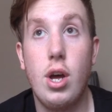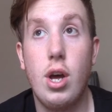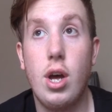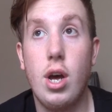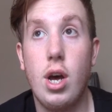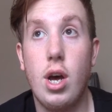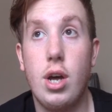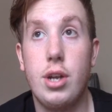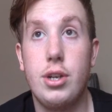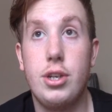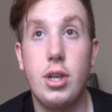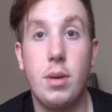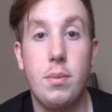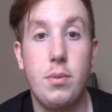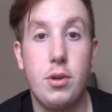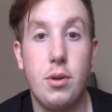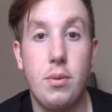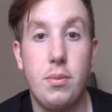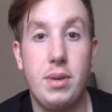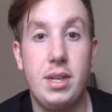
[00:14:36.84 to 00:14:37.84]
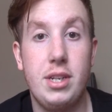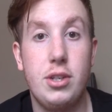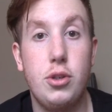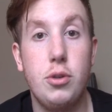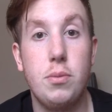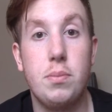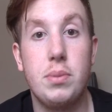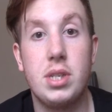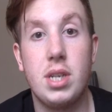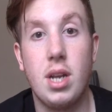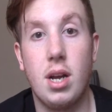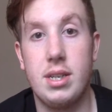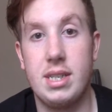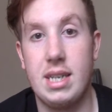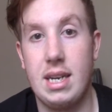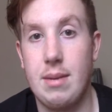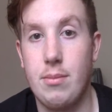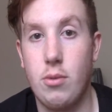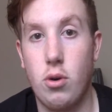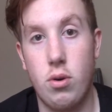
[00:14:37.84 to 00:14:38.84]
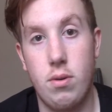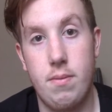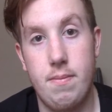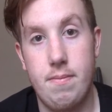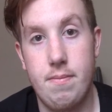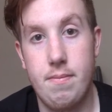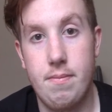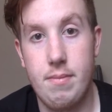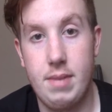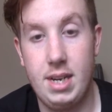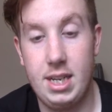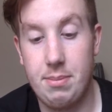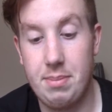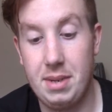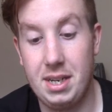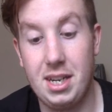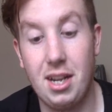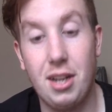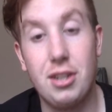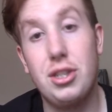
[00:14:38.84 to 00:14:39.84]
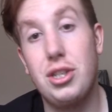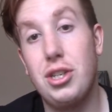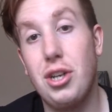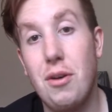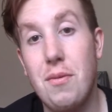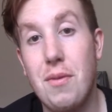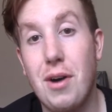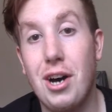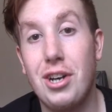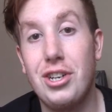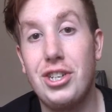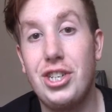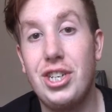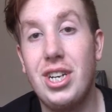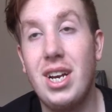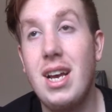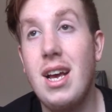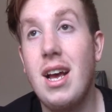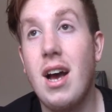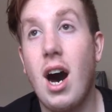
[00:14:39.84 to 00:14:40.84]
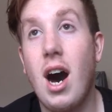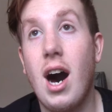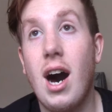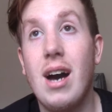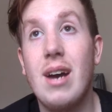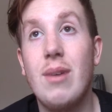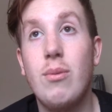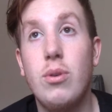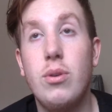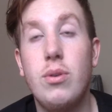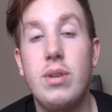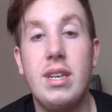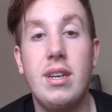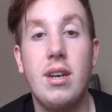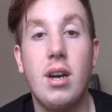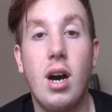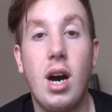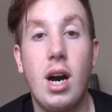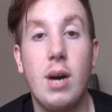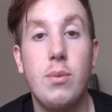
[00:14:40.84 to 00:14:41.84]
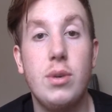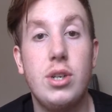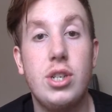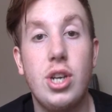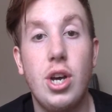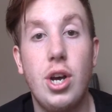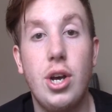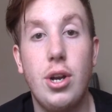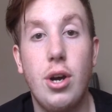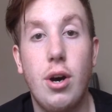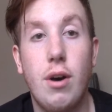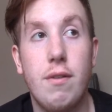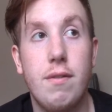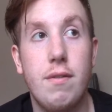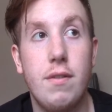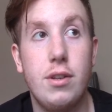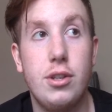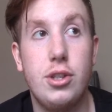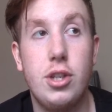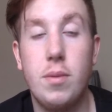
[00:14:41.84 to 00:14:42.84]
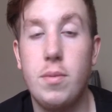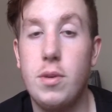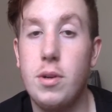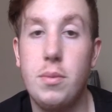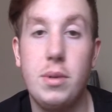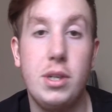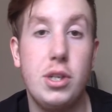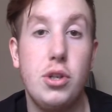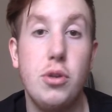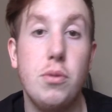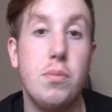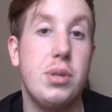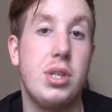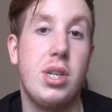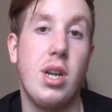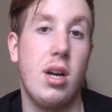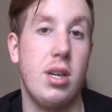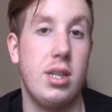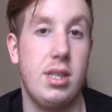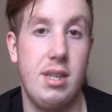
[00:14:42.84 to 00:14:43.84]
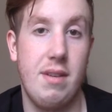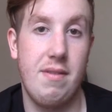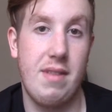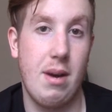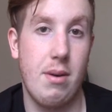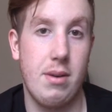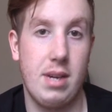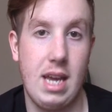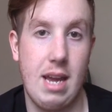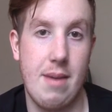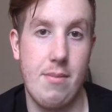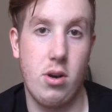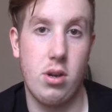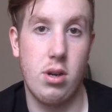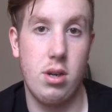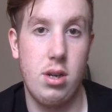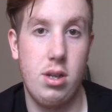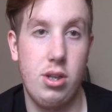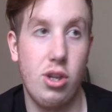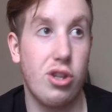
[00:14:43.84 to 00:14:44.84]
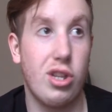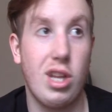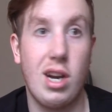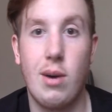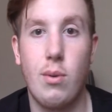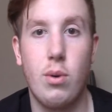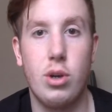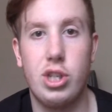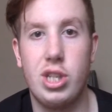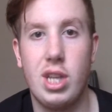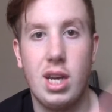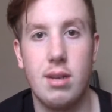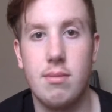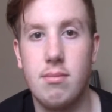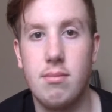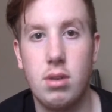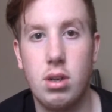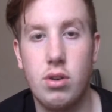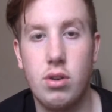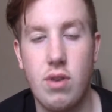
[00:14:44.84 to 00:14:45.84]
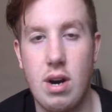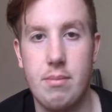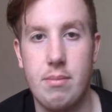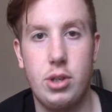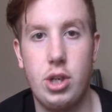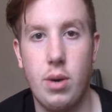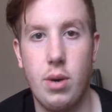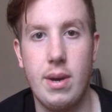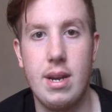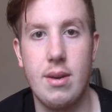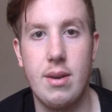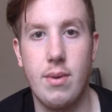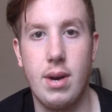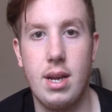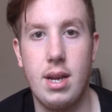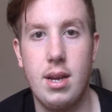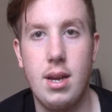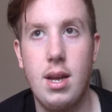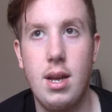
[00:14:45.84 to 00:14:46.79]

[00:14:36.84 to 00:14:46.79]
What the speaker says: WWE superstars anymore. It's been done so much. I would turn off WWE superstars if that came on. Not that I watched that crap show anyway.